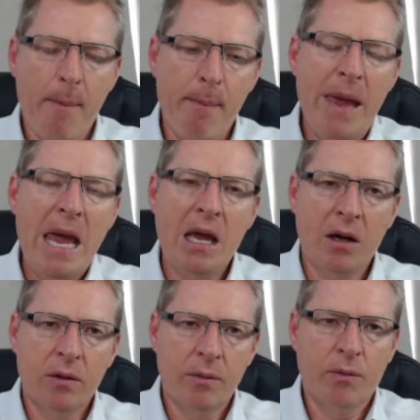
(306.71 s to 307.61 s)
big
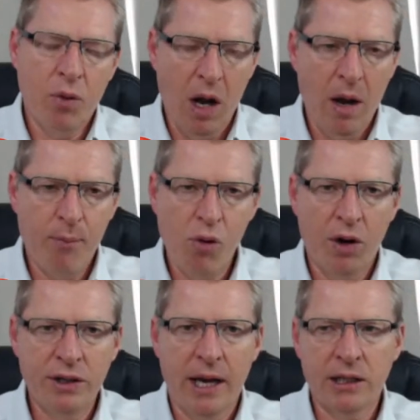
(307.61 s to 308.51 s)

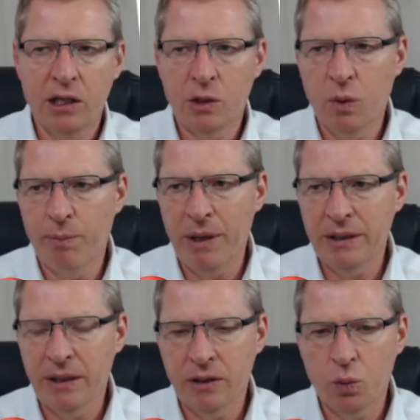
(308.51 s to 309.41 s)
projects into a
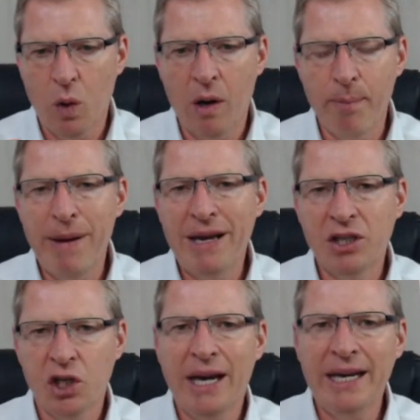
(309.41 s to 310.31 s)
business as well, and big
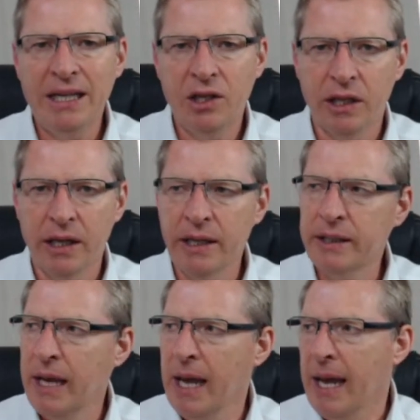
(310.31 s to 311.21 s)

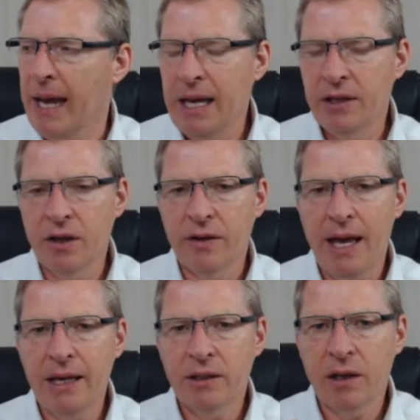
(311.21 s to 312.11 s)
changes, is that
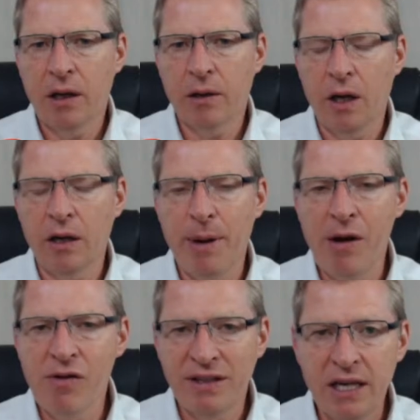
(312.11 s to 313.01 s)
there's going to be
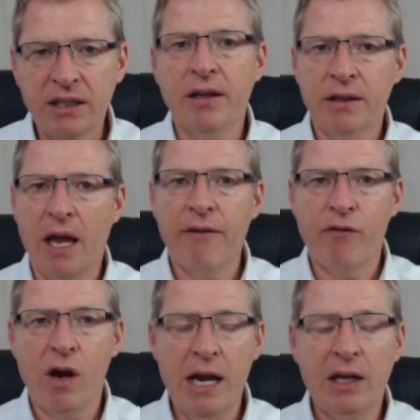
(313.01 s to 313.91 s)
resistance then
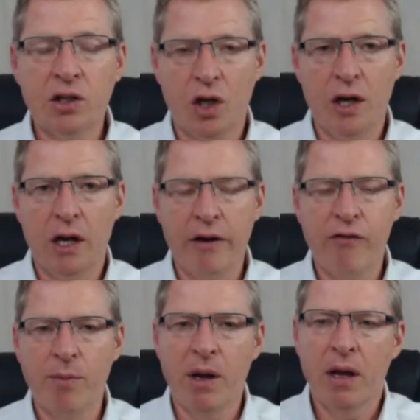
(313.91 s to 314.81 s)
internally
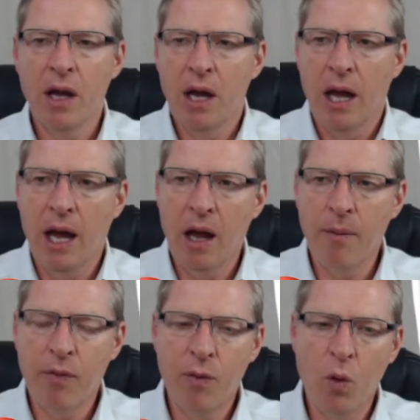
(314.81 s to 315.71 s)
from it.
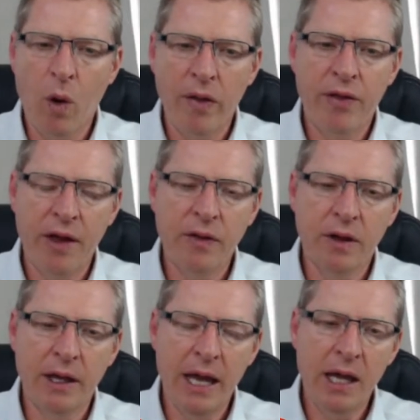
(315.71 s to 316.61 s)
The one thing
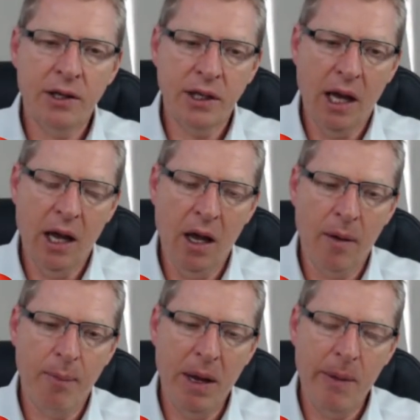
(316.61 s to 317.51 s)
that is
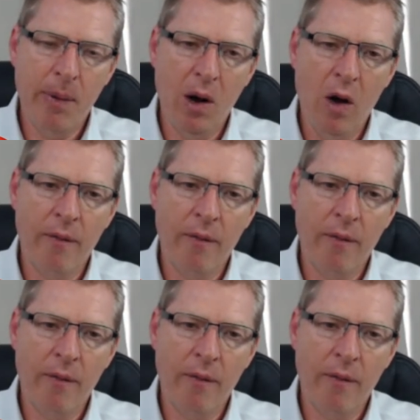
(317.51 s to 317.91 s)
people